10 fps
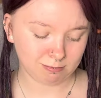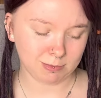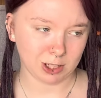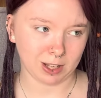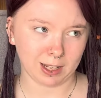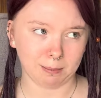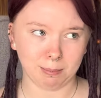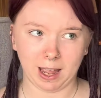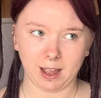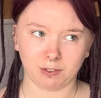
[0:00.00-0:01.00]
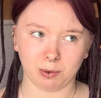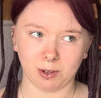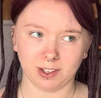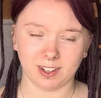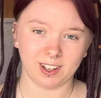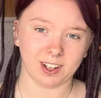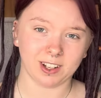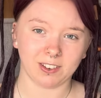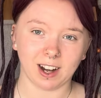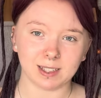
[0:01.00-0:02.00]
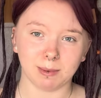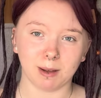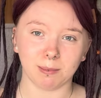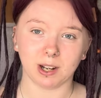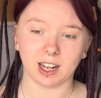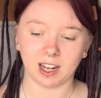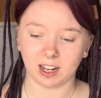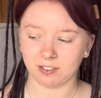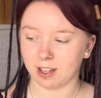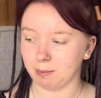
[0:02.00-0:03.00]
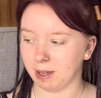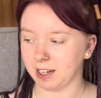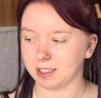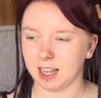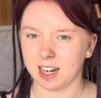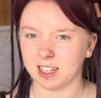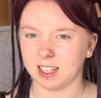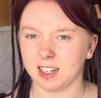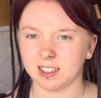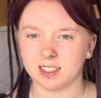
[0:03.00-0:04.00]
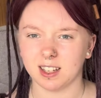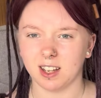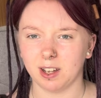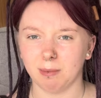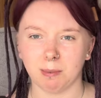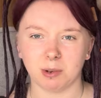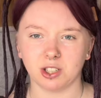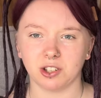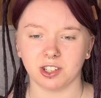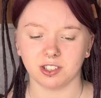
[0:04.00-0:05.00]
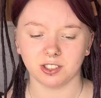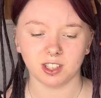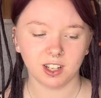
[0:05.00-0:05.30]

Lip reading: that they can pay everyone the correct amount of money, if that makes any sense. I'm pretty sure it does.